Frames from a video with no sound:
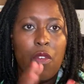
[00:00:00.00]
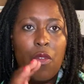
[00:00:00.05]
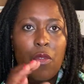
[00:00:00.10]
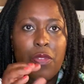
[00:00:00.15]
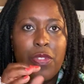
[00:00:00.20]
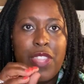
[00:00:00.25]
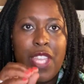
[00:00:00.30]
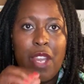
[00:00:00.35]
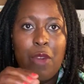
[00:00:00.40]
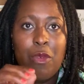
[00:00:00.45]

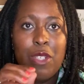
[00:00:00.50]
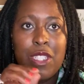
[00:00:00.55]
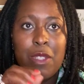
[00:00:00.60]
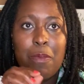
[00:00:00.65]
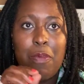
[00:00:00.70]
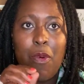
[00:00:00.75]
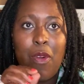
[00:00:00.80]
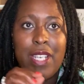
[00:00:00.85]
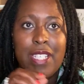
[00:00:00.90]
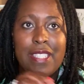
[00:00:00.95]
There was a
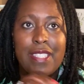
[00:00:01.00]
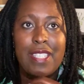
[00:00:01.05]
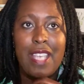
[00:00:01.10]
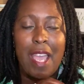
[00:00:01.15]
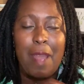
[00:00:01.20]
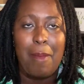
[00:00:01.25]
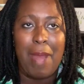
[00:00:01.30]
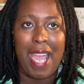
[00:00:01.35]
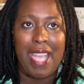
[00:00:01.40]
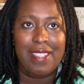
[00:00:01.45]
point in
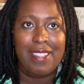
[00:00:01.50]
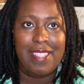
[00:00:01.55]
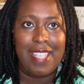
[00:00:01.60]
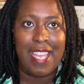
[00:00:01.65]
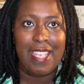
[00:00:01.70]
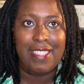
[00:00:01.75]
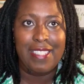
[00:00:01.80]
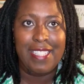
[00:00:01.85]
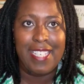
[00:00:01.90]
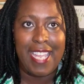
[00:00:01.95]
time I
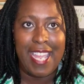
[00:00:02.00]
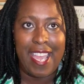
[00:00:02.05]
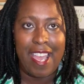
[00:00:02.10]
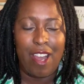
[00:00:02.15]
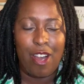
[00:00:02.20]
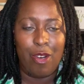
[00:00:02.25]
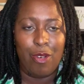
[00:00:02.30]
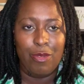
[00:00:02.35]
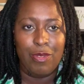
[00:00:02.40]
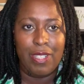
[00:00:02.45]
sat
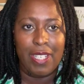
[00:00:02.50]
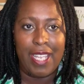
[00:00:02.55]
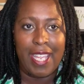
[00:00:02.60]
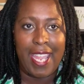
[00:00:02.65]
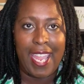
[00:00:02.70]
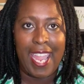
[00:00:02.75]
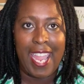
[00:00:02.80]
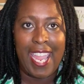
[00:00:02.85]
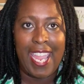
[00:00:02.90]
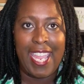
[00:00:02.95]
down
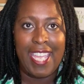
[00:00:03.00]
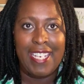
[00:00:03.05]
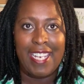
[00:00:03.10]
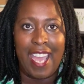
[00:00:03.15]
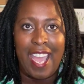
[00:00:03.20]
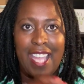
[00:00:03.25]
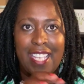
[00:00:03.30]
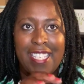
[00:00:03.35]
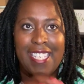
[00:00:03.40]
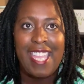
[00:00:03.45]
and
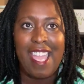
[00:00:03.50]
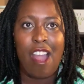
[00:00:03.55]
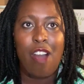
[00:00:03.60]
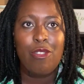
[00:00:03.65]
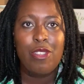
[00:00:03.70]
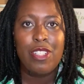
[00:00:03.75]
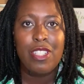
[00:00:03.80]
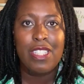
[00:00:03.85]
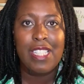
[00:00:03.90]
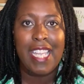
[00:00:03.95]
I
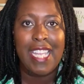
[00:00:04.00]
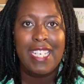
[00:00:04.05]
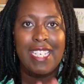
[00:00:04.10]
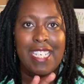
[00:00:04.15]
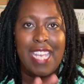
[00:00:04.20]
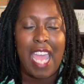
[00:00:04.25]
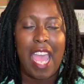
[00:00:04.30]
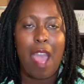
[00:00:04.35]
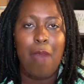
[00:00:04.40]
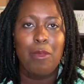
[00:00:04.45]
calculated
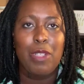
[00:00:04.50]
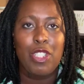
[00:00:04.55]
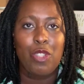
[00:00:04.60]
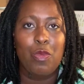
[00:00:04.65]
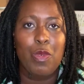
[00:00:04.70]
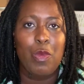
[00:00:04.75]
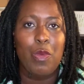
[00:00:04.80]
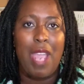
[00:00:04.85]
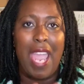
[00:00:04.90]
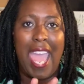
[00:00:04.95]
how much
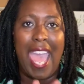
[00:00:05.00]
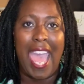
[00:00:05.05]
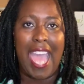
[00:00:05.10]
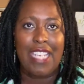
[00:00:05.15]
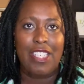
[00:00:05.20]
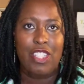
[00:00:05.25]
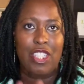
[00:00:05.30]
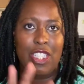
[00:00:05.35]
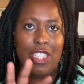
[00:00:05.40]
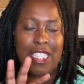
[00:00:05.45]
we were
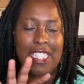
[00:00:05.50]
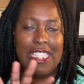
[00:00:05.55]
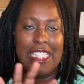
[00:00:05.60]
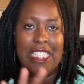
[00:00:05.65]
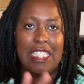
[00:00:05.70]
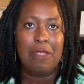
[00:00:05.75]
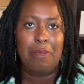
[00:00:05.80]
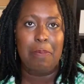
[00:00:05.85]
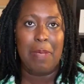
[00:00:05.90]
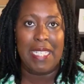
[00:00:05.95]
actually
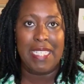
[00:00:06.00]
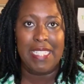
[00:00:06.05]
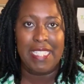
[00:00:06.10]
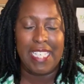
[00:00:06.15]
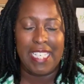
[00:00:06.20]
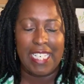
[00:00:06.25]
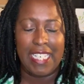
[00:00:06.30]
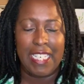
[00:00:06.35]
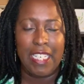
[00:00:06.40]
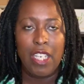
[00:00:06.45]

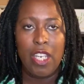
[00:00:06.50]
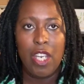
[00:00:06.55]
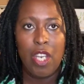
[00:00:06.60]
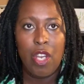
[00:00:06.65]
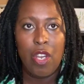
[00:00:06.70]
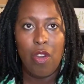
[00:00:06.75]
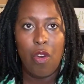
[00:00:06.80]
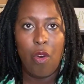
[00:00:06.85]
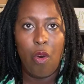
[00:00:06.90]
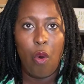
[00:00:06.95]
spending
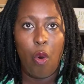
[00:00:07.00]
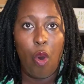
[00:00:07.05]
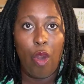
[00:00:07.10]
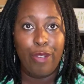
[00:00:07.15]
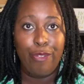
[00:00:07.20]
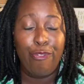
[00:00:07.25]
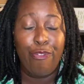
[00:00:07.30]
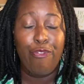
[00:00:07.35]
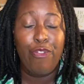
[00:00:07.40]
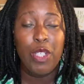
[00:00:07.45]

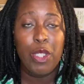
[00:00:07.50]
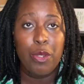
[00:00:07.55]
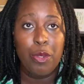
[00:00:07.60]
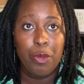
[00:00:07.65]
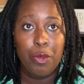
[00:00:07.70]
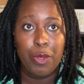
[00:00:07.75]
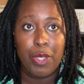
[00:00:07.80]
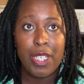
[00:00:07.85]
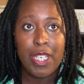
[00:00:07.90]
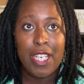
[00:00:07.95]
on
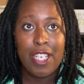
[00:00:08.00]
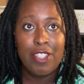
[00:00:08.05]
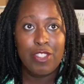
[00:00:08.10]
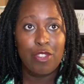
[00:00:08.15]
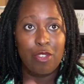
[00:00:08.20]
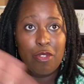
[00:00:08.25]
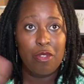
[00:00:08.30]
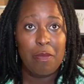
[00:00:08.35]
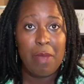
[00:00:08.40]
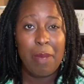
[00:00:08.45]
food. So
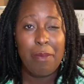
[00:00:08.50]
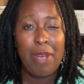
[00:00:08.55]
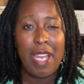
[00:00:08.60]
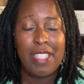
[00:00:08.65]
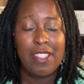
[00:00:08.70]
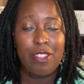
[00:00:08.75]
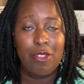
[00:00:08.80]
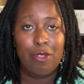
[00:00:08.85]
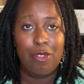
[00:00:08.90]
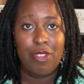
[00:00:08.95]
remember I
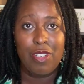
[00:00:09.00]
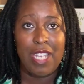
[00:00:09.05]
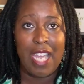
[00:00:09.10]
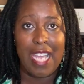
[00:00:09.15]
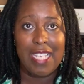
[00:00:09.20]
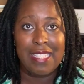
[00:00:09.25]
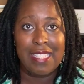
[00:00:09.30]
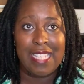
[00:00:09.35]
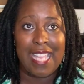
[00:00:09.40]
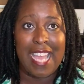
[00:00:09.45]
told you
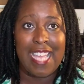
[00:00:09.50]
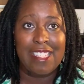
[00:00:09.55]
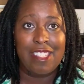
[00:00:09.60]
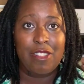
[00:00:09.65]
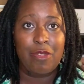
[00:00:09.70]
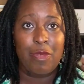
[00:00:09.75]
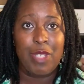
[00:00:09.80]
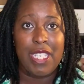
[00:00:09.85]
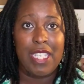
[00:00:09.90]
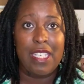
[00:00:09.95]
guys last
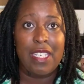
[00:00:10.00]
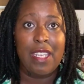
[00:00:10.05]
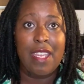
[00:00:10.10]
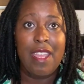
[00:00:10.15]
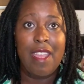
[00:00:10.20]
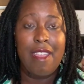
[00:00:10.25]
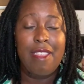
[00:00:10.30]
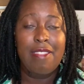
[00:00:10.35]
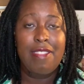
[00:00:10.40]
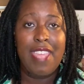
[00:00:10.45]
week
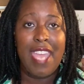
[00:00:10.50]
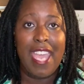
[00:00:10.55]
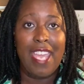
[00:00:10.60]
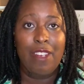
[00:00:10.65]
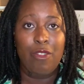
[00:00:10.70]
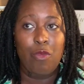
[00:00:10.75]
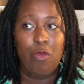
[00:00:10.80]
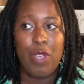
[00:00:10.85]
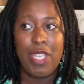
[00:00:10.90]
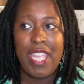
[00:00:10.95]

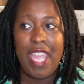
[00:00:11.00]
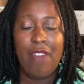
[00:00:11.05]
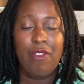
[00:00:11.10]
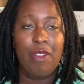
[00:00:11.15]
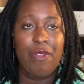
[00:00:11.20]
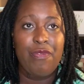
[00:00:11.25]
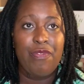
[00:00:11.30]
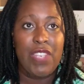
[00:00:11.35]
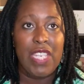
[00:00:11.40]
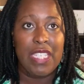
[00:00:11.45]
that we have a
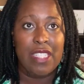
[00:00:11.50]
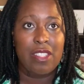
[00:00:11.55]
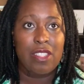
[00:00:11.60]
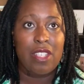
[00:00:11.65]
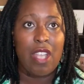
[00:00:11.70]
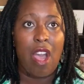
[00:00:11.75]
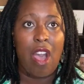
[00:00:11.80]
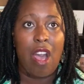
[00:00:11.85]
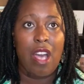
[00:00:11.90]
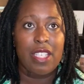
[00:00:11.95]
fixed
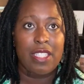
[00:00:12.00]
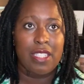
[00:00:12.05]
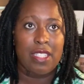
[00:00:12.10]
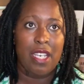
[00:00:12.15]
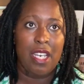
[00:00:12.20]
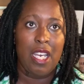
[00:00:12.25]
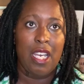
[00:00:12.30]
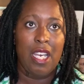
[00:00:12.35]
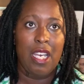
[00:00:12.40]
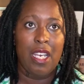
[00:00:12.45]
cost
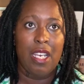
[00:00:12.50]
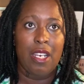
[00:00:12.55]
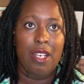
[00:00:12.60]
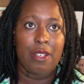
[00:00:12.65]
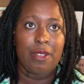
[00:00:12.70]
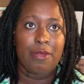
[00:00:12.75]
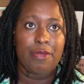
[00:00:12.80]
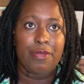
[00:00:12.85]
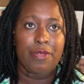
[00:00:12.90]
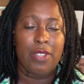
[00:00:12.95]
of,